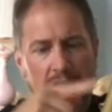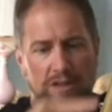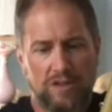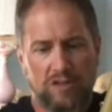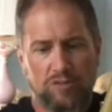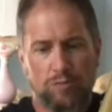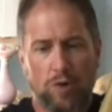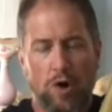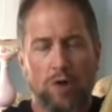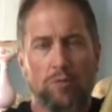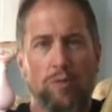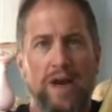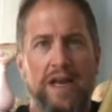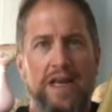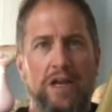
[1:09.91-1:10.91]
This part
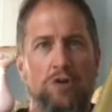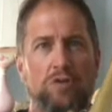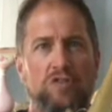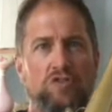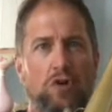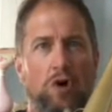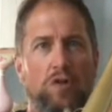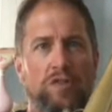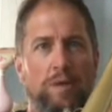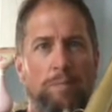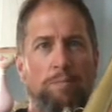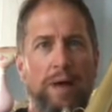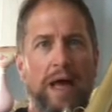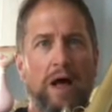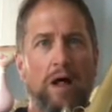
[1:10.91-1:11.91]
right here is called the
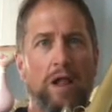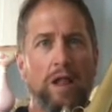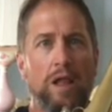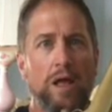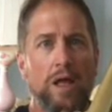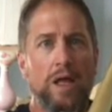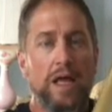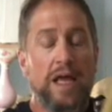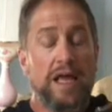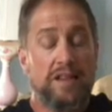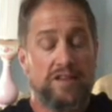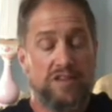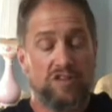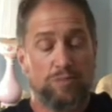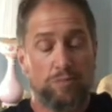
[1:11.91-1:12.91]
bell.
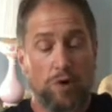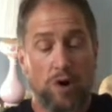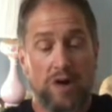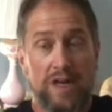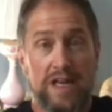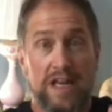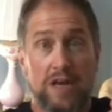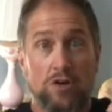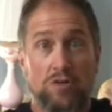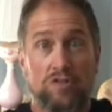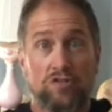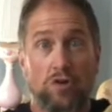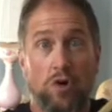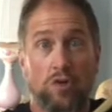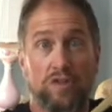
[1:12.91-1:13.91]
This part here is
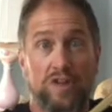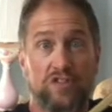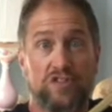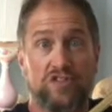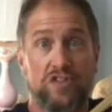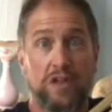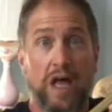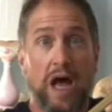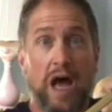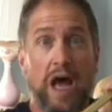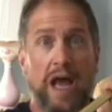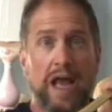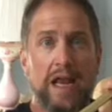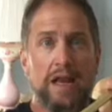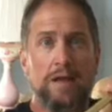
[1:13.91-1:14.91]
called the
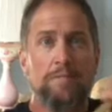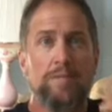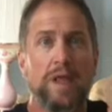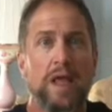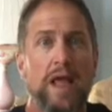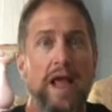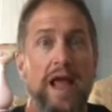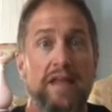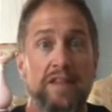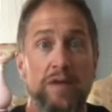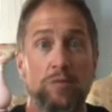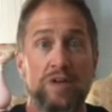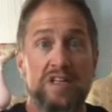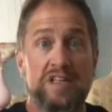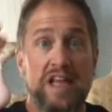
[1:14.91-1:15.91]
slide. And
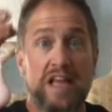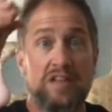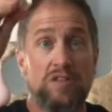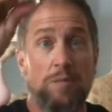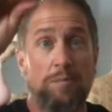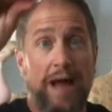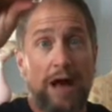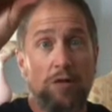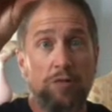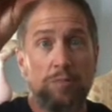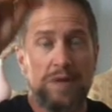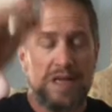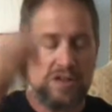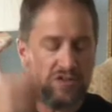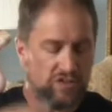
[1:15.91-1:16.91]
then we take the
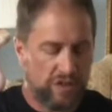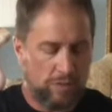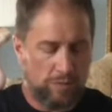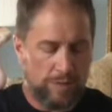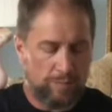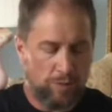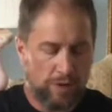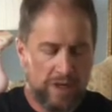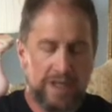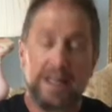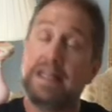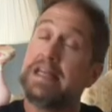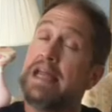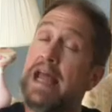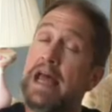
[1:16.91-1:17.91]
mouthpiece and we put it in
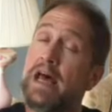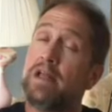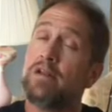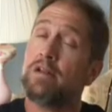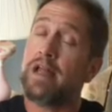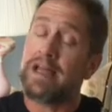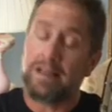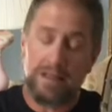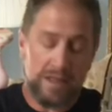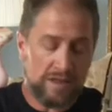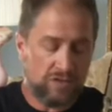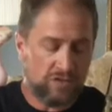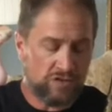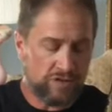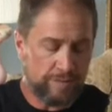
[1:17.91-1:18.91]
the end like
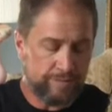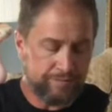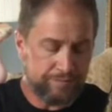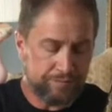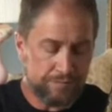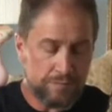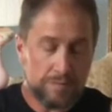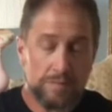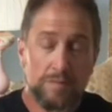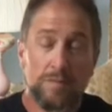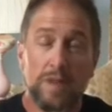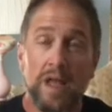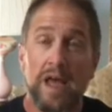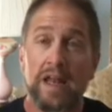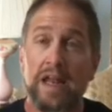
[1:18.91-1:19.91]
this.
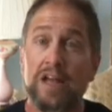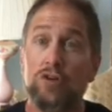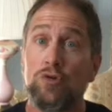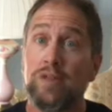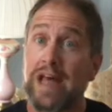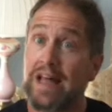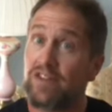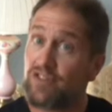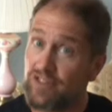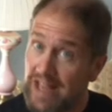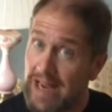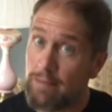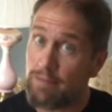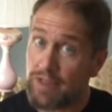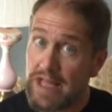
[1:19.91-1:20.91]
And I do that
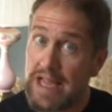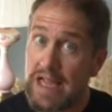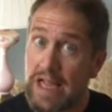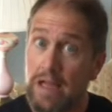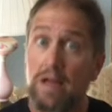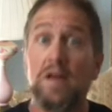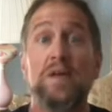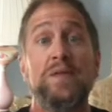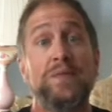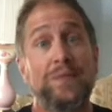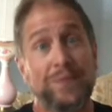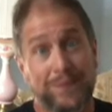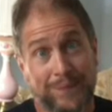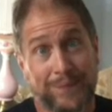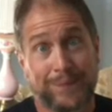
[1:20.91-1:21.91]
same thing
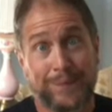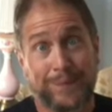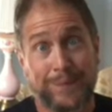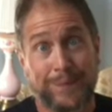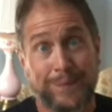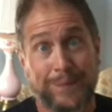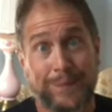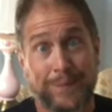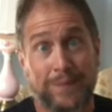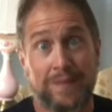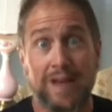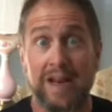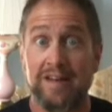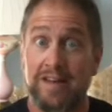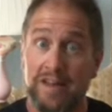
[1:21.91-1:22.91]

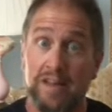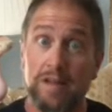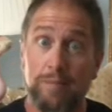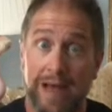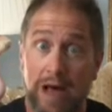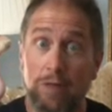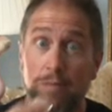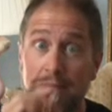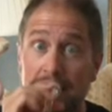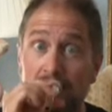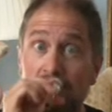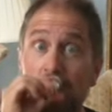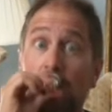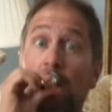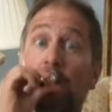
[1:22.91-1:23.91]
that I did in the
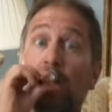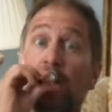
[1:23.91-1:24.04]
mouthpiece.